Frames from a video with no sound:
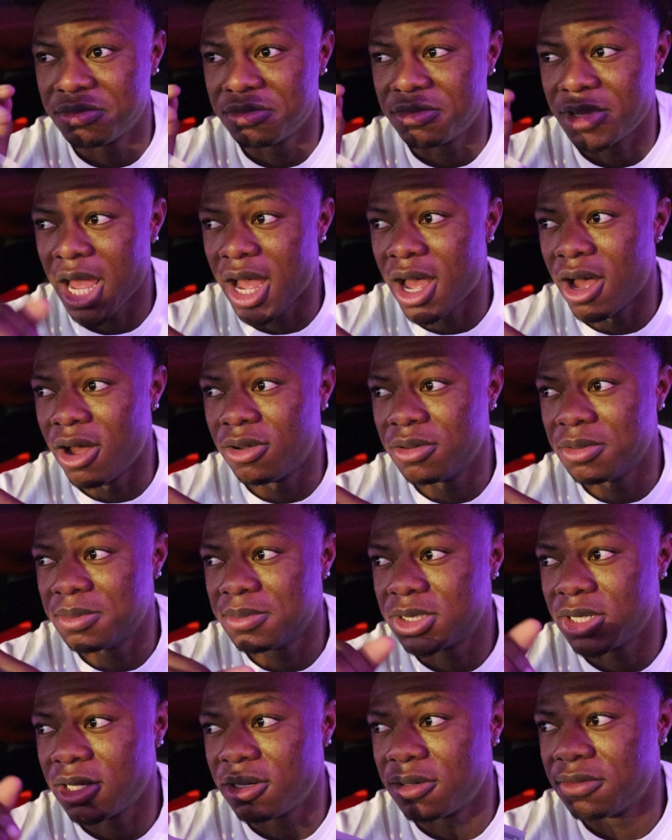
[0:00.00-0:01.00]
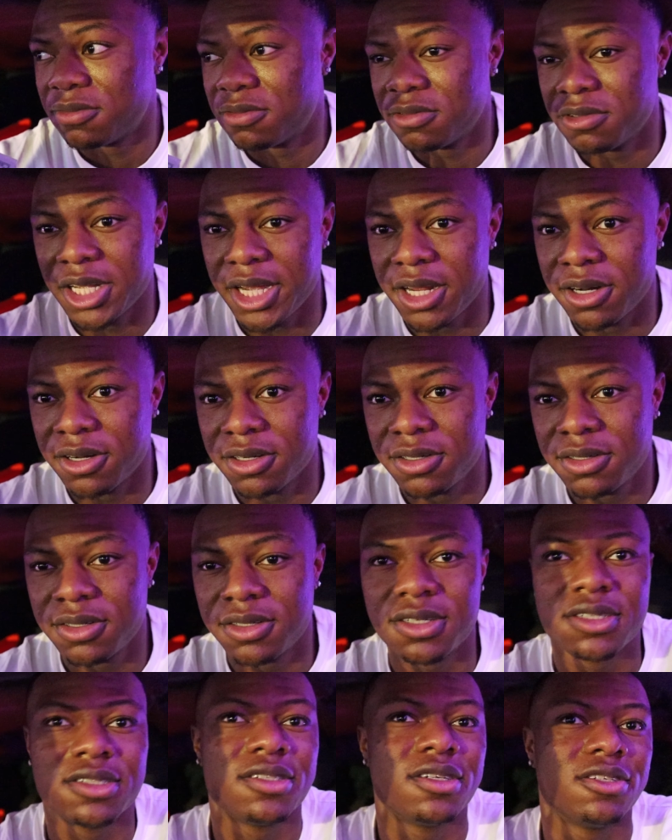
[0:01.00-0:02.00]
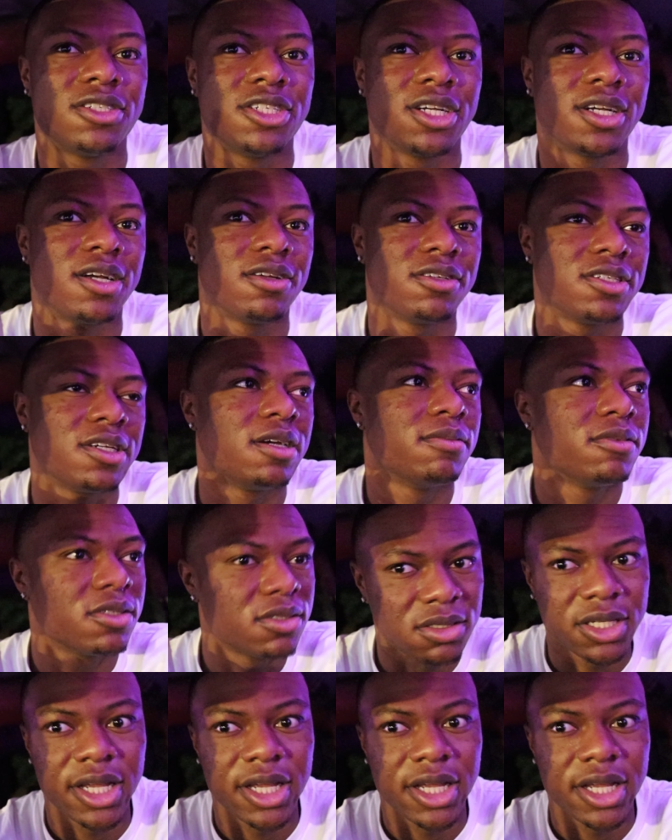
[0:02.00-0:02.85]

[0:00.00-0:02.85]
now instead of later because our checkout time is